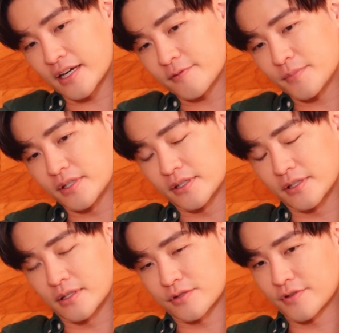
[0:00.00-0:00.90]
I have been in the
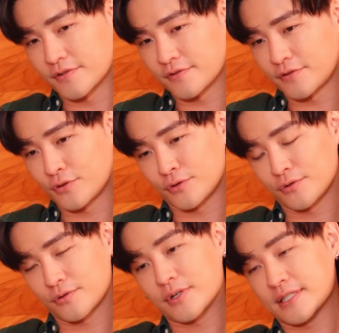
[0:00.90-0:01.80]
industry
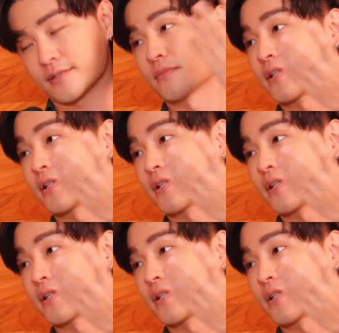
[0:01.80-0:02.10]
for quite some